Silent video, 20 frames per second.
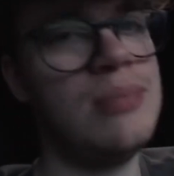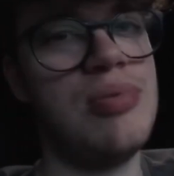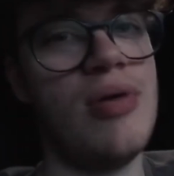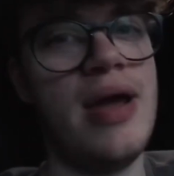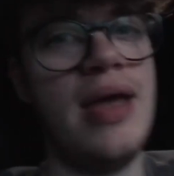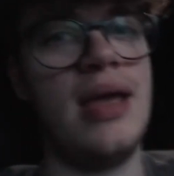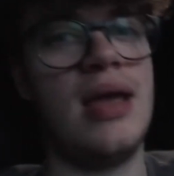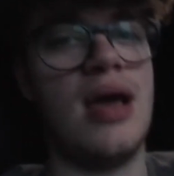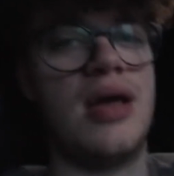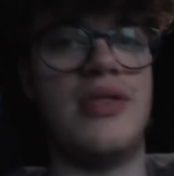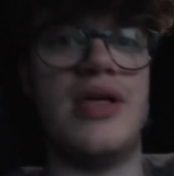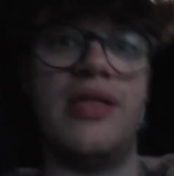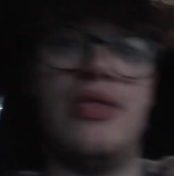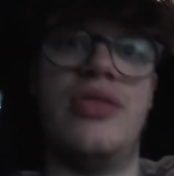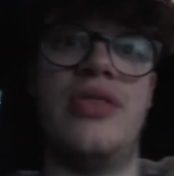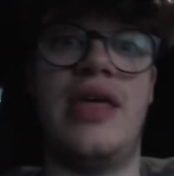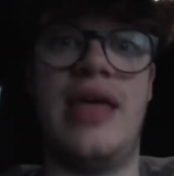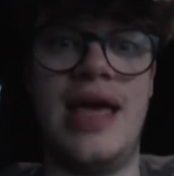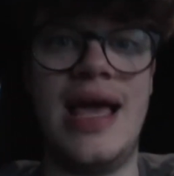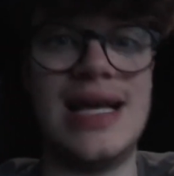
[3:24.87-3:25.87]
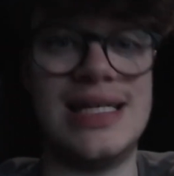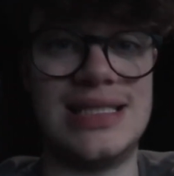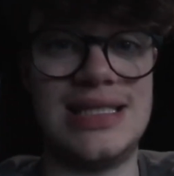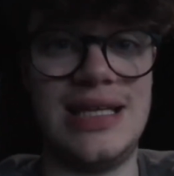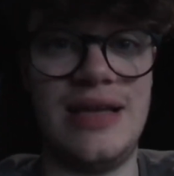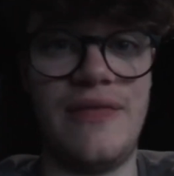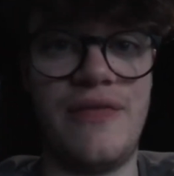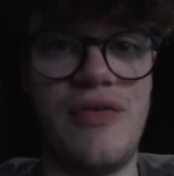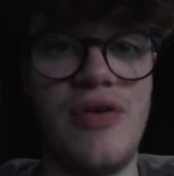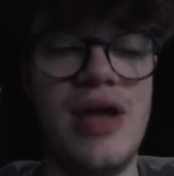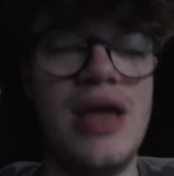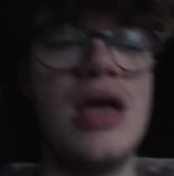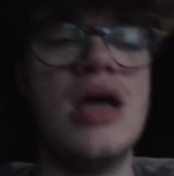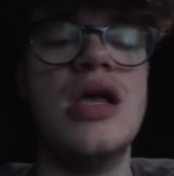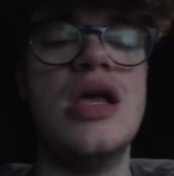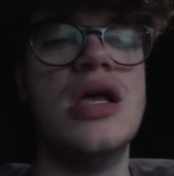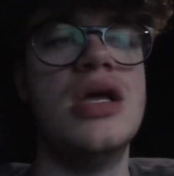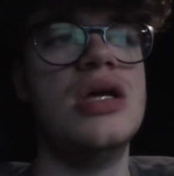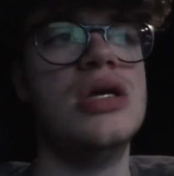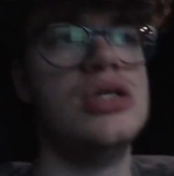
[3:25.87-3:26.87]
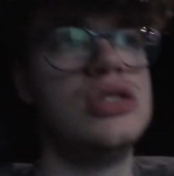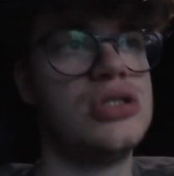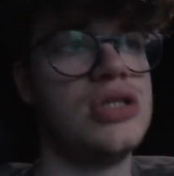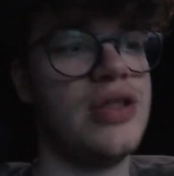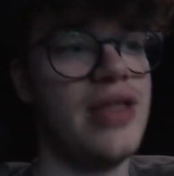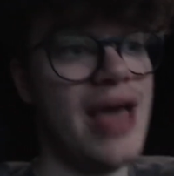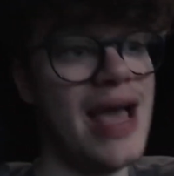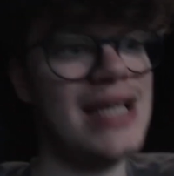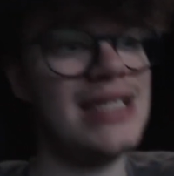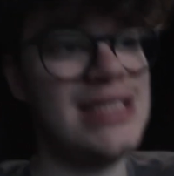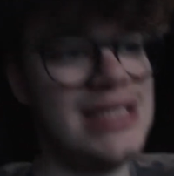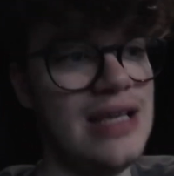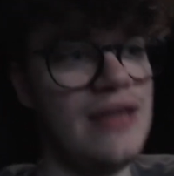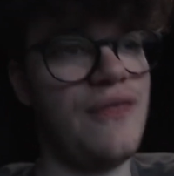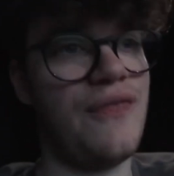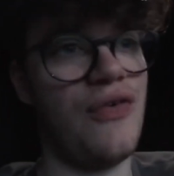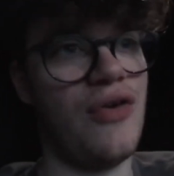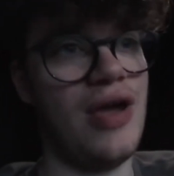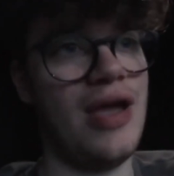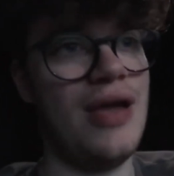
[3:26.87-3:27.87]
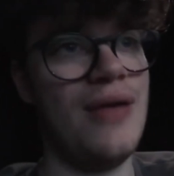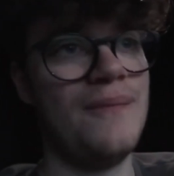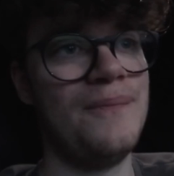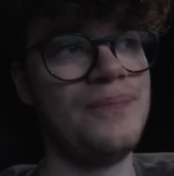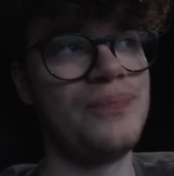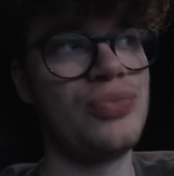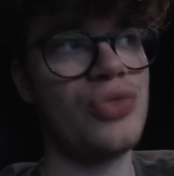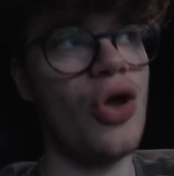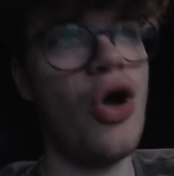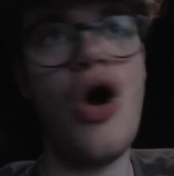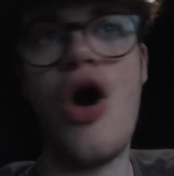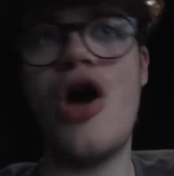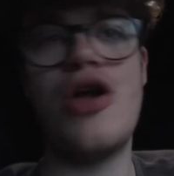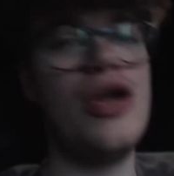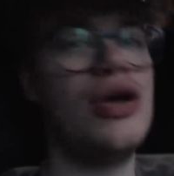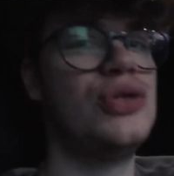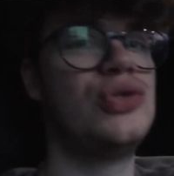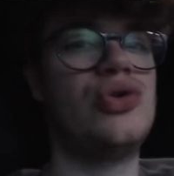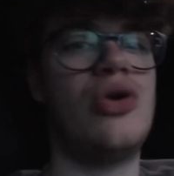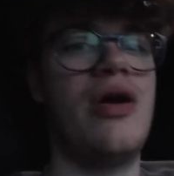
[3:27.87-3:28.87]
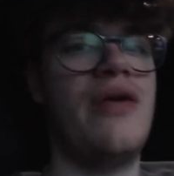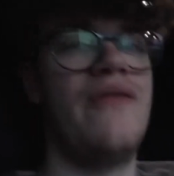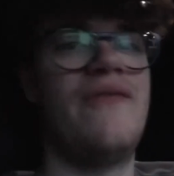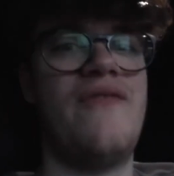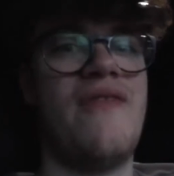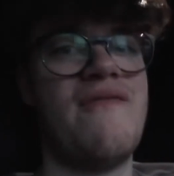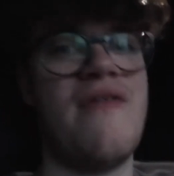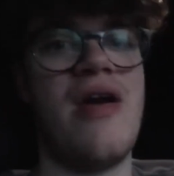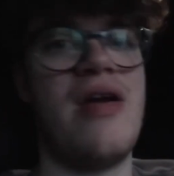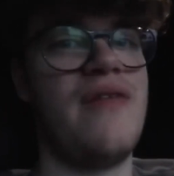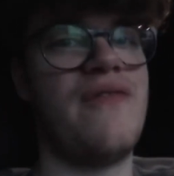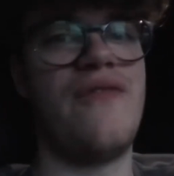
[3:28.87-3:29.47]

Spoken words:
brake, then the ST3. So the ST3, I don't drive very